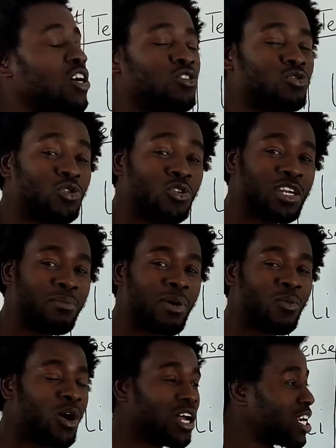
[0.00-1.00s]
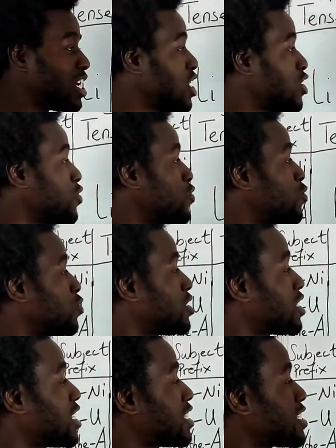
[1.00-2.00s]
Rule number one,
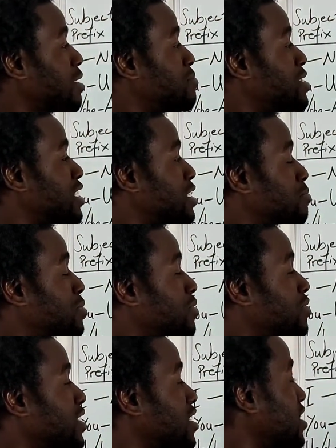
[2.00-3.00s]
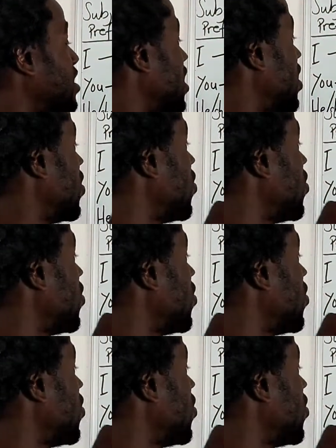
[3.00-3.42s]
use subjective prefix.